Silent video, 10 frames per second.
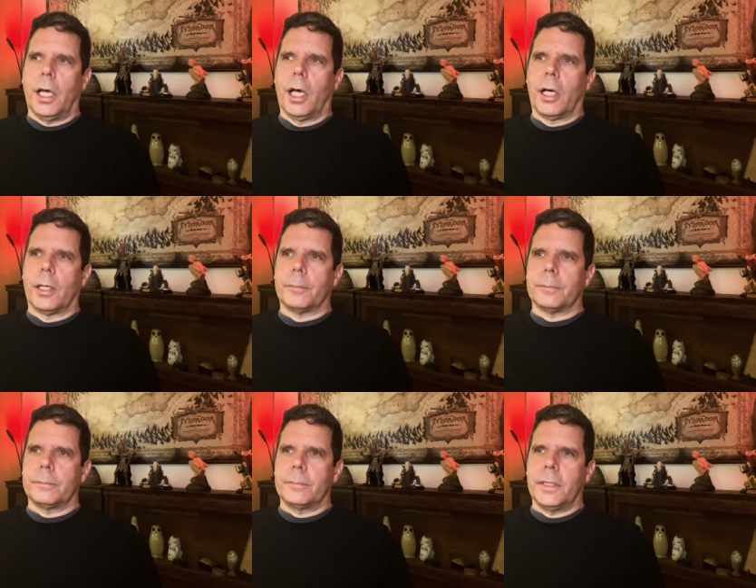
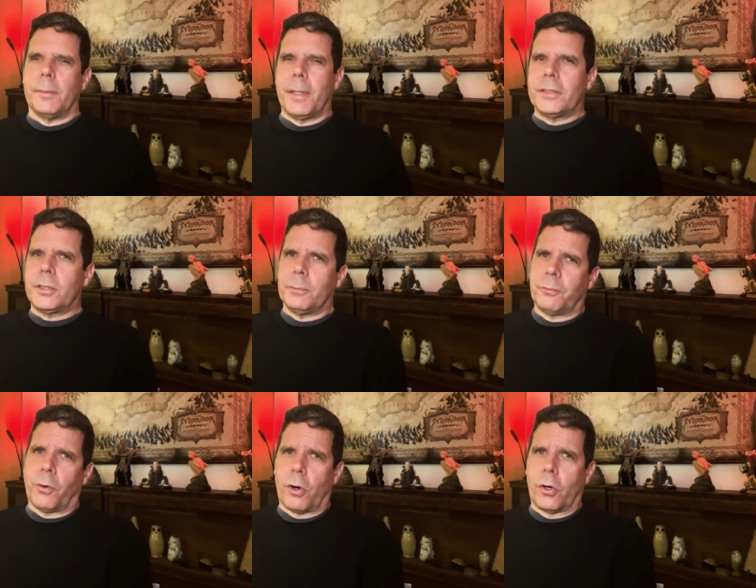Um, it may seem
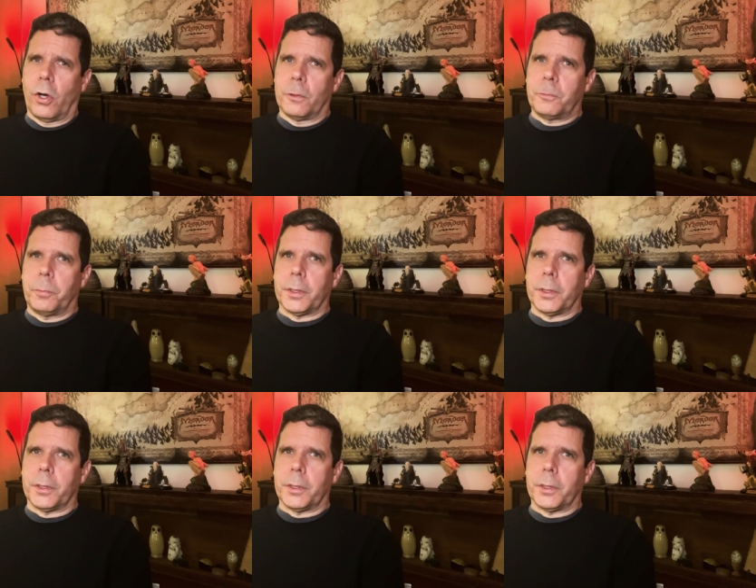far off,